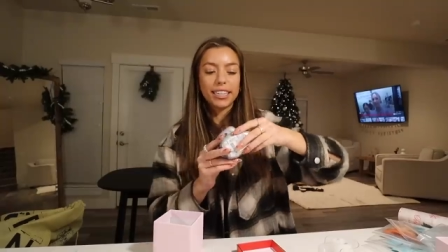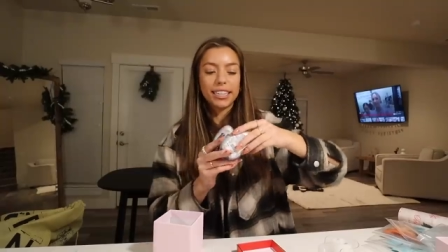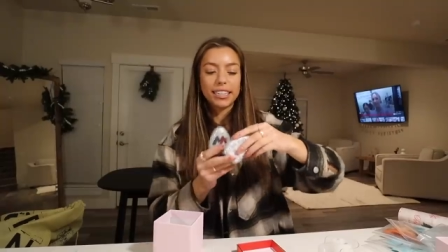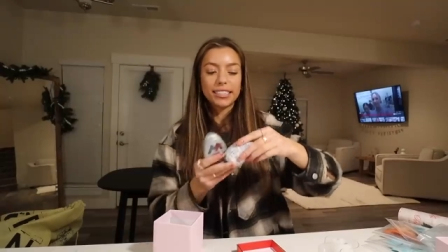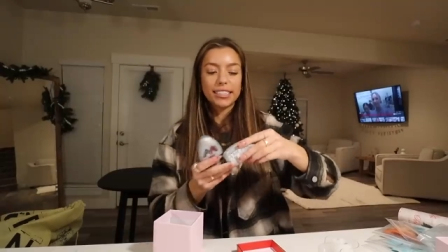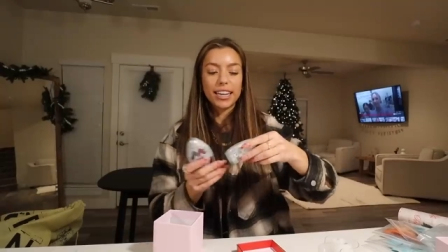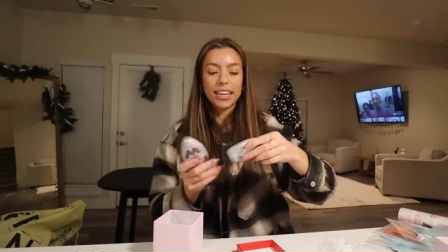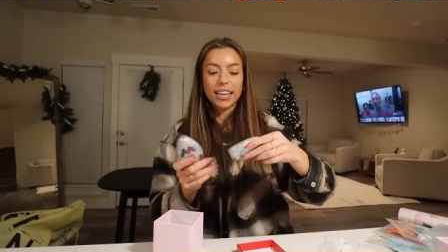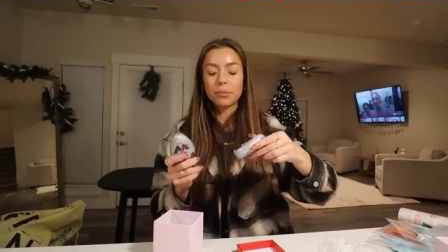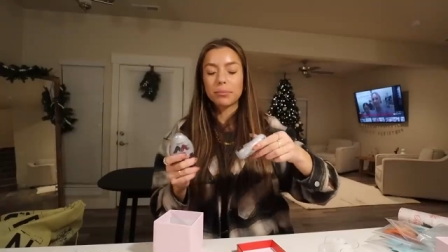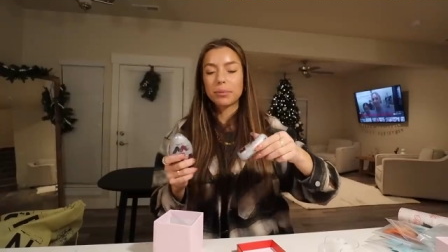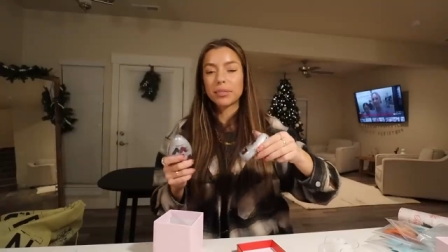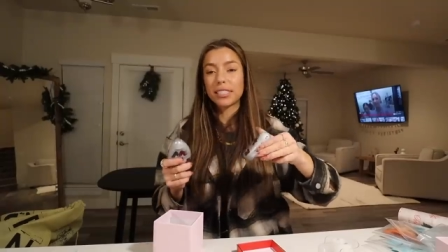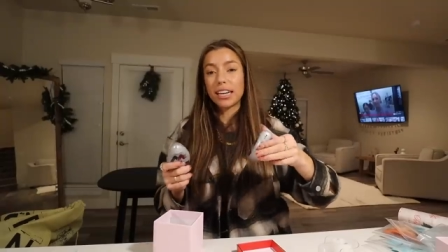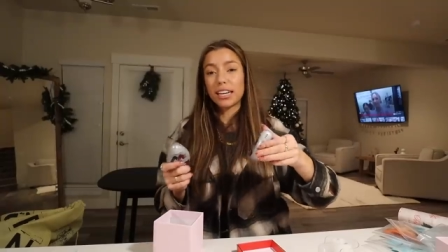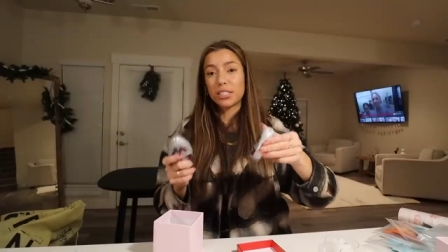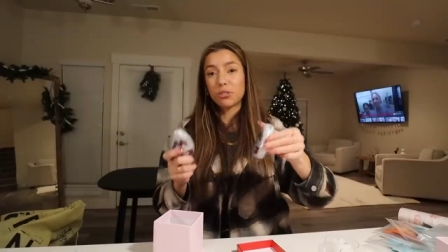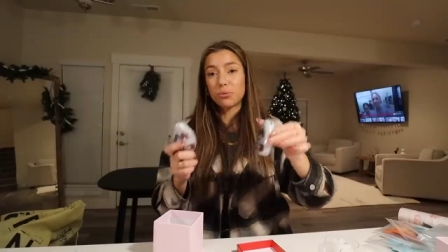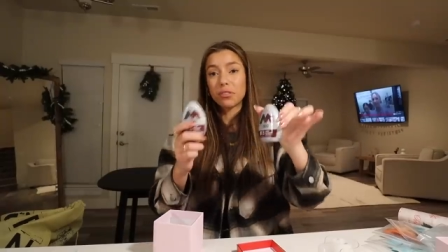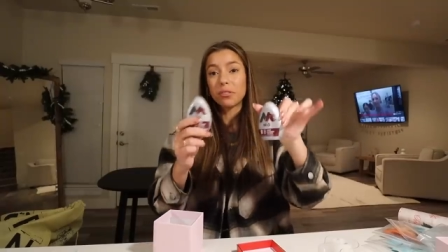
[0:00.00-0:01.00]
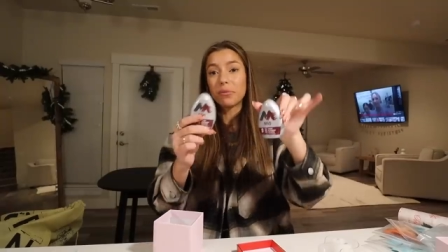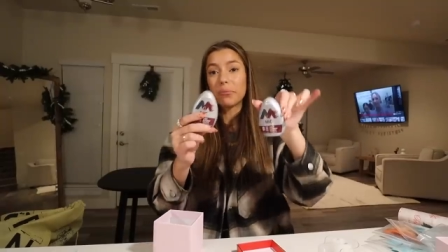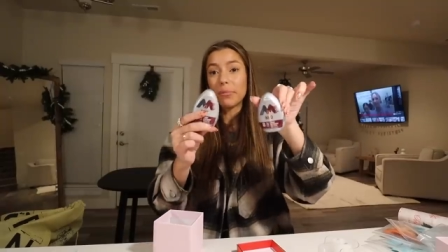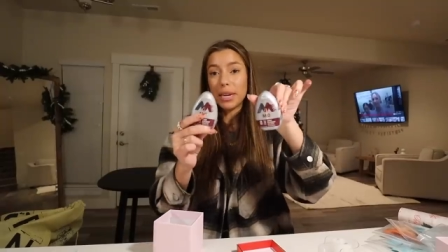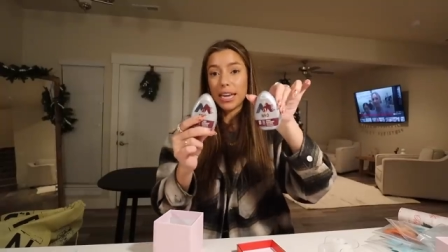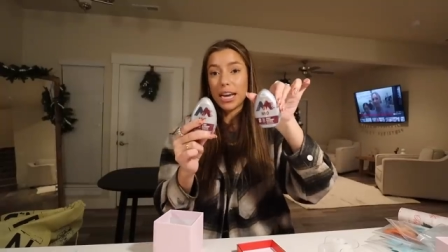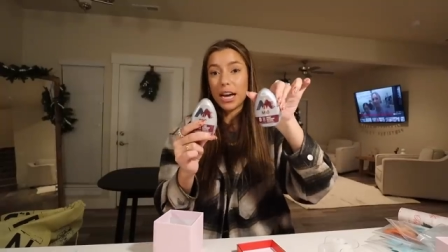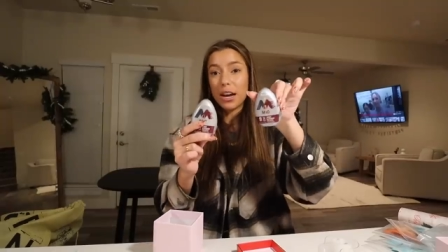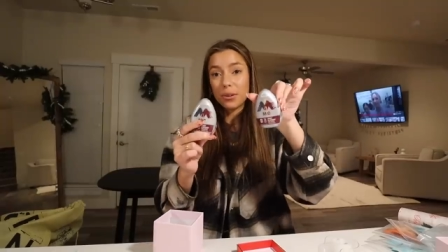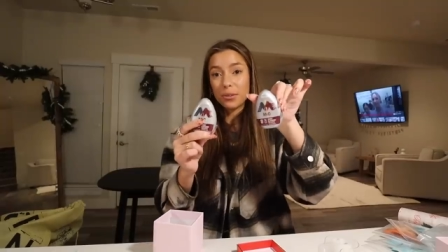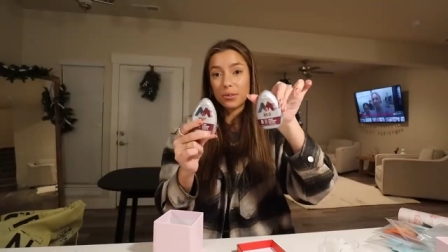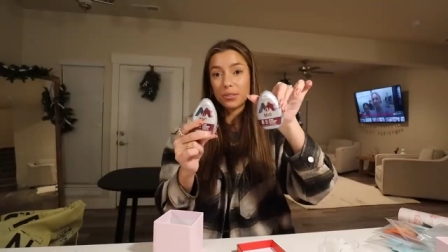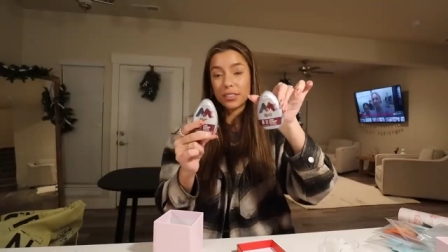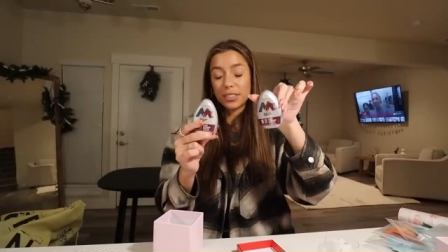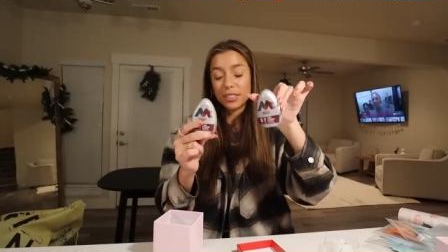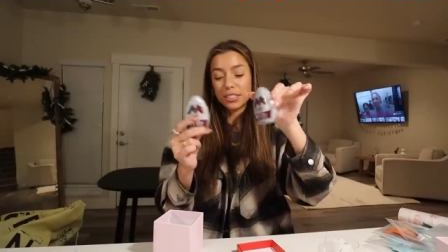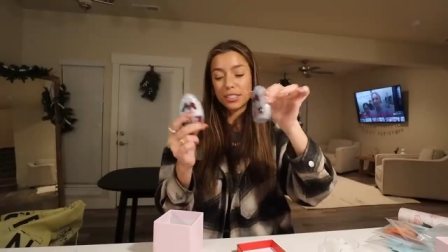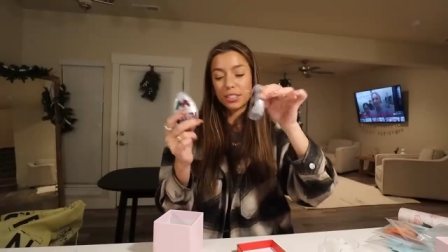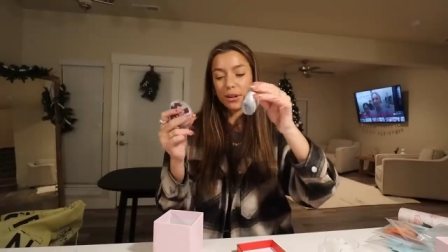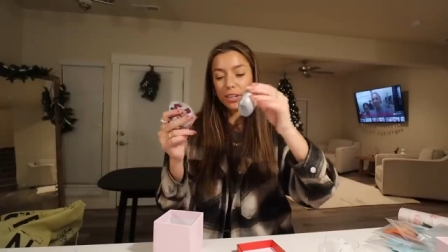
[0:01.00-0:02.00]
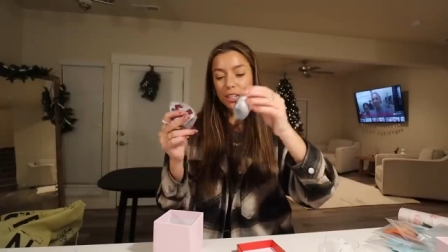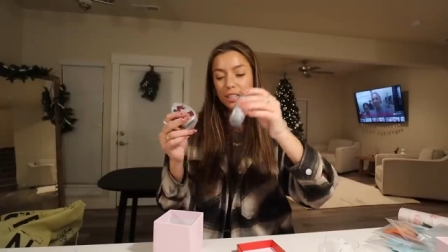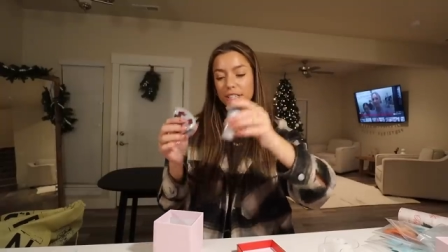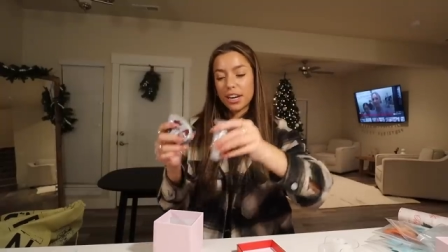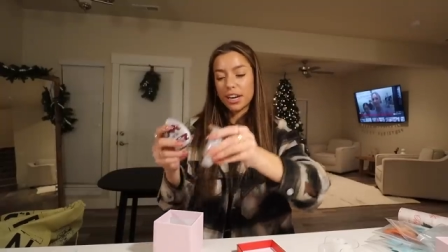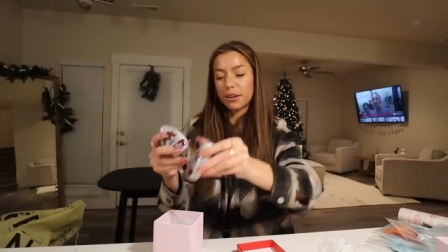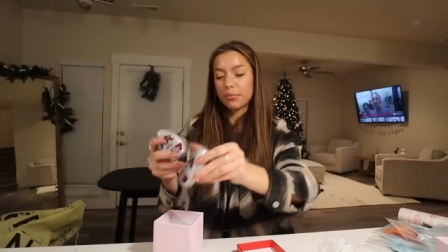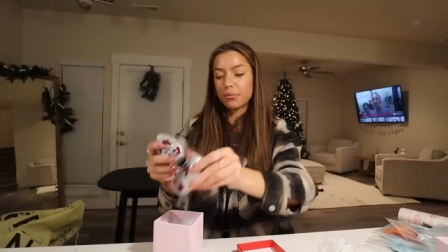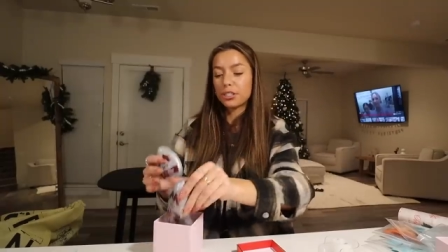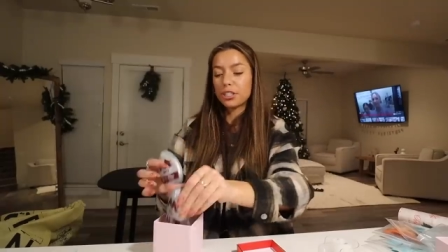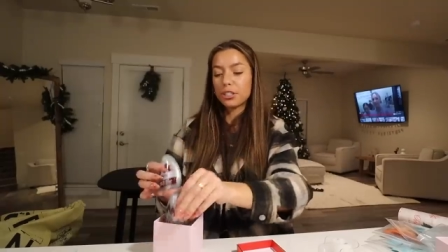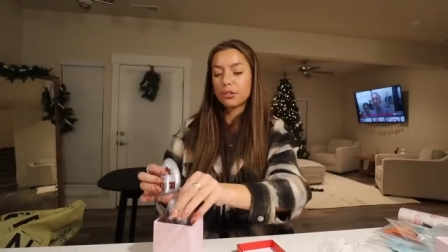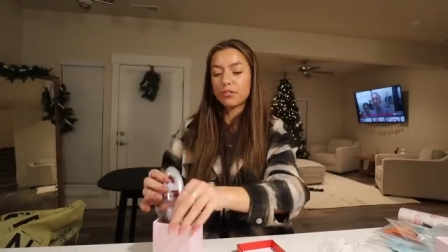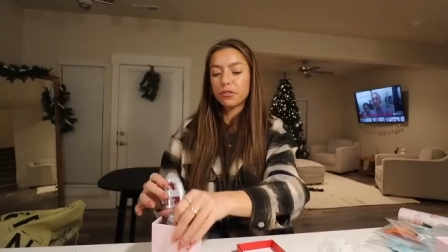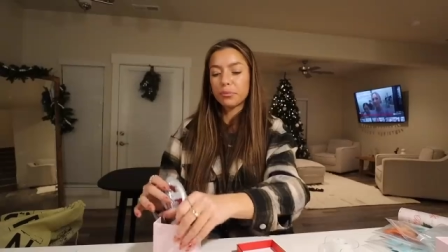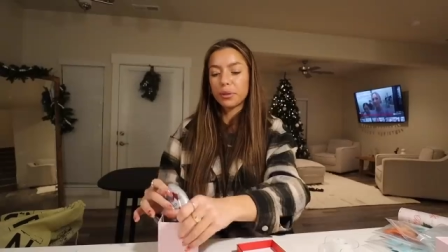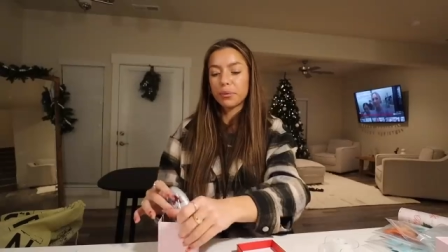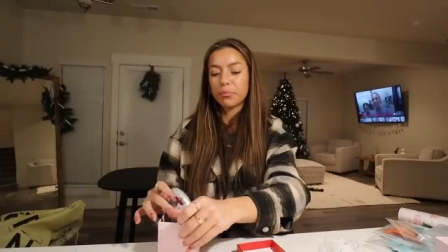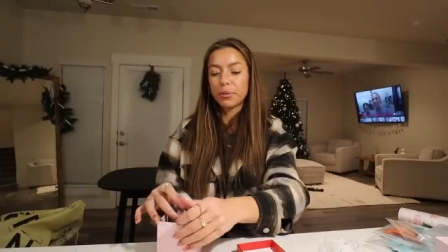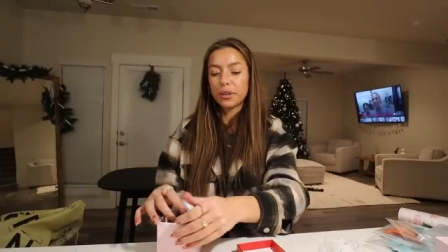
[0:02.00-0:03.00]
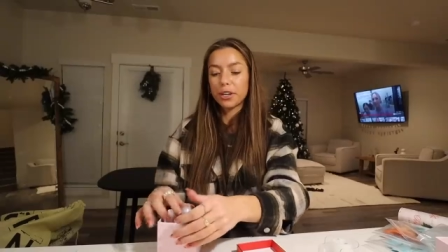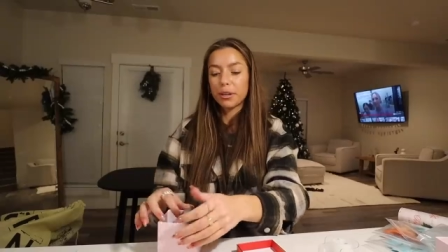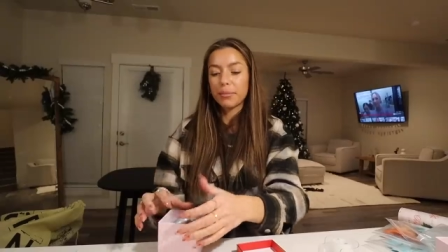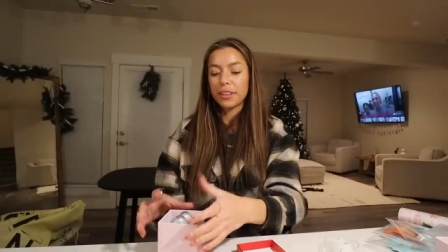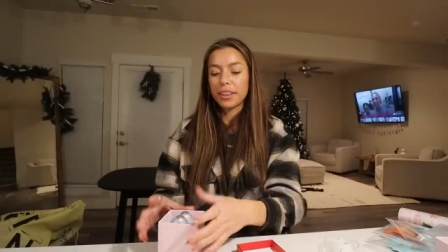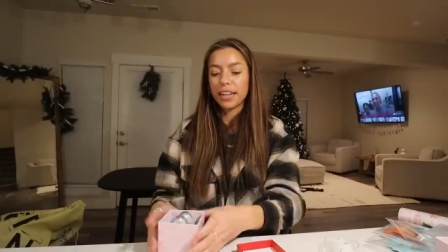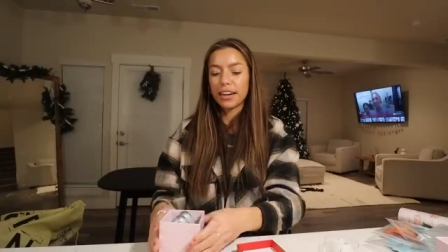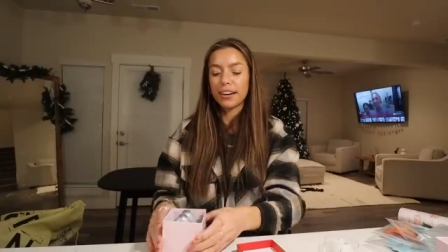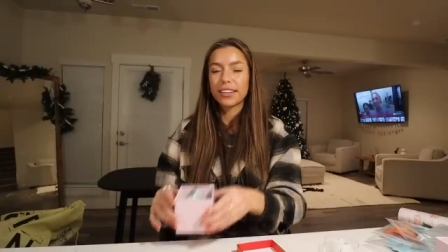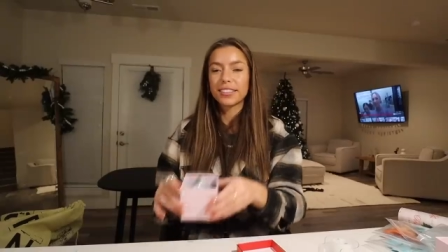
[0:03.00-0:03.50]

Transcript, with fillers: he's like obsessed with Mio's, so I just got him 2 of them and put them in there.